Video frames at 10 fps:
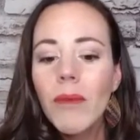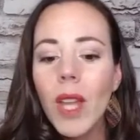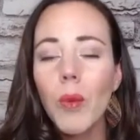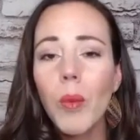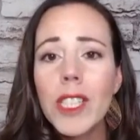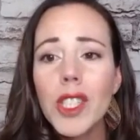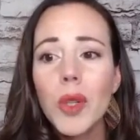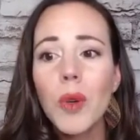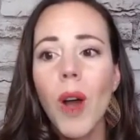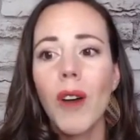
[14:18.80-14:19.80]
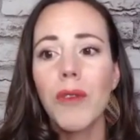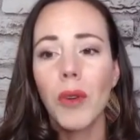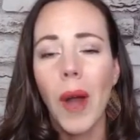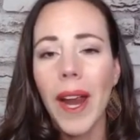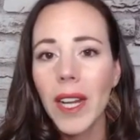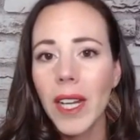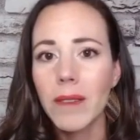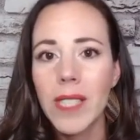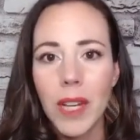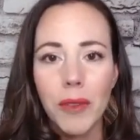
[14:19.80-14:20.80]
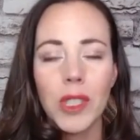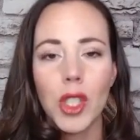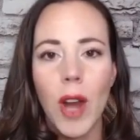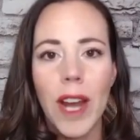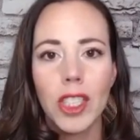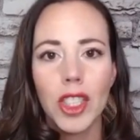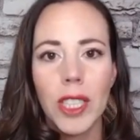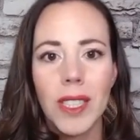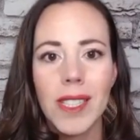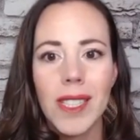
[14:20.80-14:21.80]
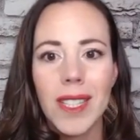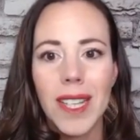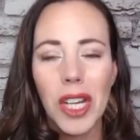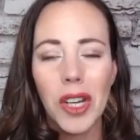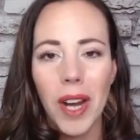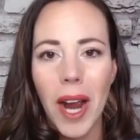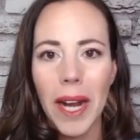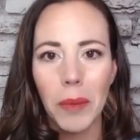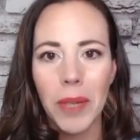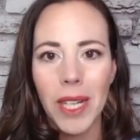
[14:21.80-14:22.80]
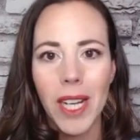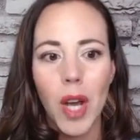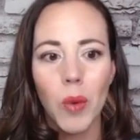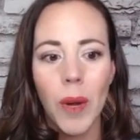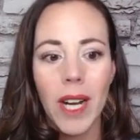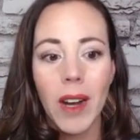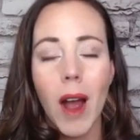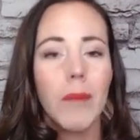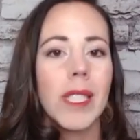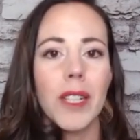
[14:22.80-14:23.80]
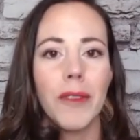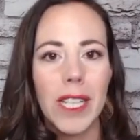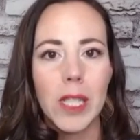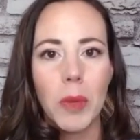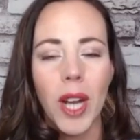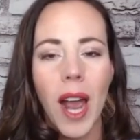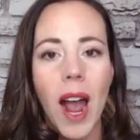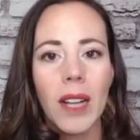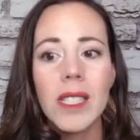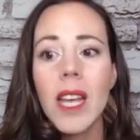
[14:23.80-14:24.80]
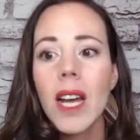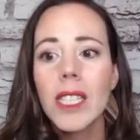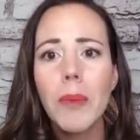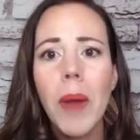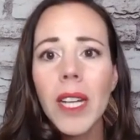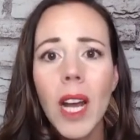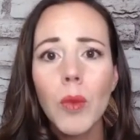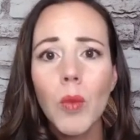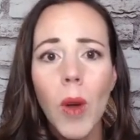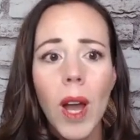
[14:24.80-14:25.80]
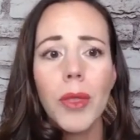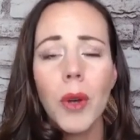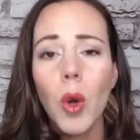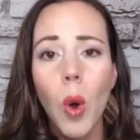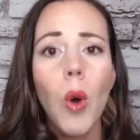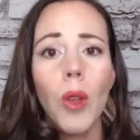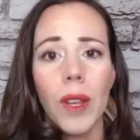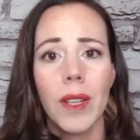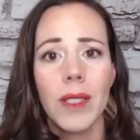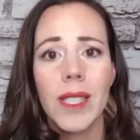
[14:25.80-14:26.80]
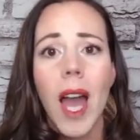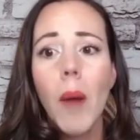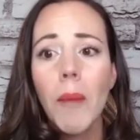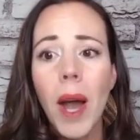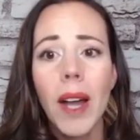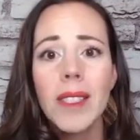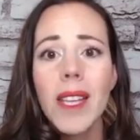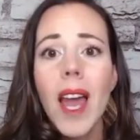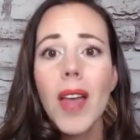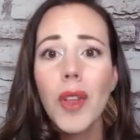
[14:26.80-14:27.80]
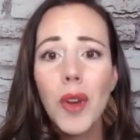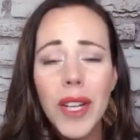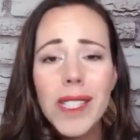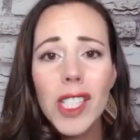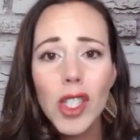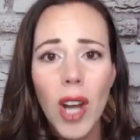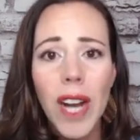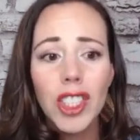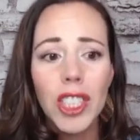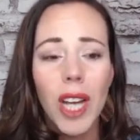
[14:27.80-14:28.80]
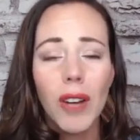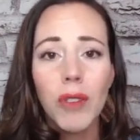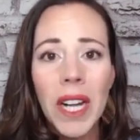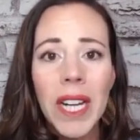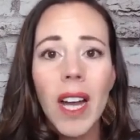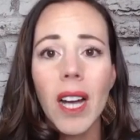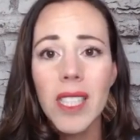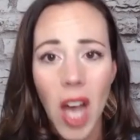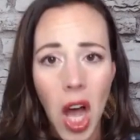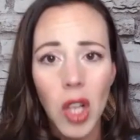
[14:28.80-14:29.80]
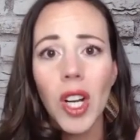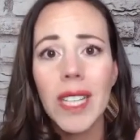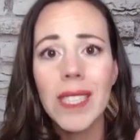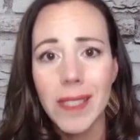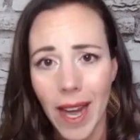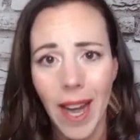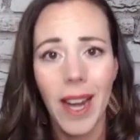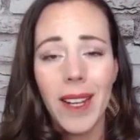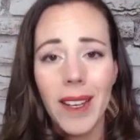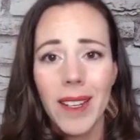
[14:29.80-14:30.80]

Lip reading: we do a variety of different strategies here at Hype Media when it comes to Facebook ads, depending on what the goal is. But there is a strategy of running $1 a day